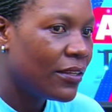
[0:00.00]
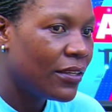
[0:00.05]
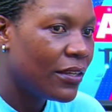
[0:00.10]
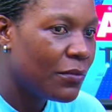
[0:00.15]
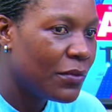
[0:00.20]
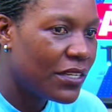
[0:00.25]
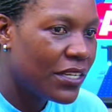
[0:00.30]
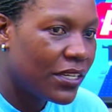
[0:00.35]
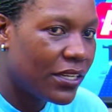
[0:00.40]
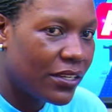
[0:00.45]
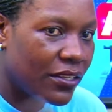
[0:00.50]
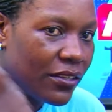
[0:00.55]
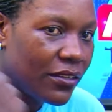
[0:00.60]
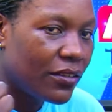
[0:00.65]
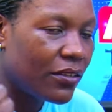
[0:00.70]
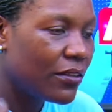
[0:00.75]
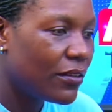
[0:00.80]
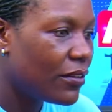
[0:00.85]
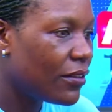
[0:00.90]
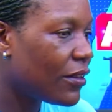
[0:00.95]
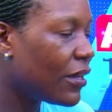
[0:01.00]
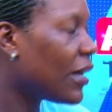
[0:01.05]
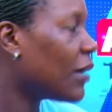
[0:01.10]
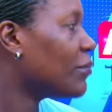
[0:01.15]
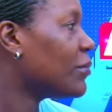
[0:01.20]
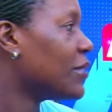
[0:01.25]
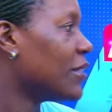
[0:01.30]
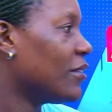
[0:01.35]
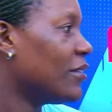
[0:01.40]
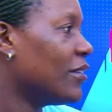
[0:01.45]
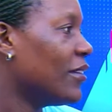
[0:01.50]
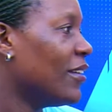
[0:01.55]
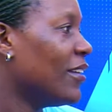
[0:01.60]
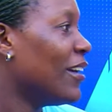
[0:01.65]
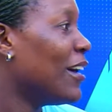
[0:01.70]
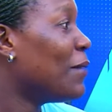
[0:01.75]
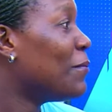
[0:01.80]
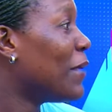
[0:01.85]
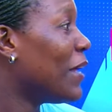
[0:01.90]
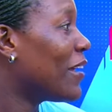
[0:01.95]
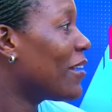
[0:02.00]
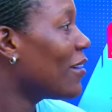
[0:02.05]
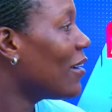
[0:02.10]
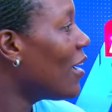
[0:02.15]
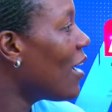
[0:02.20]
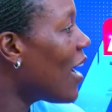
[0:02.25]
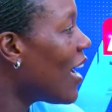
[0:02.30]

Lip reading: immediately captain. I'm like,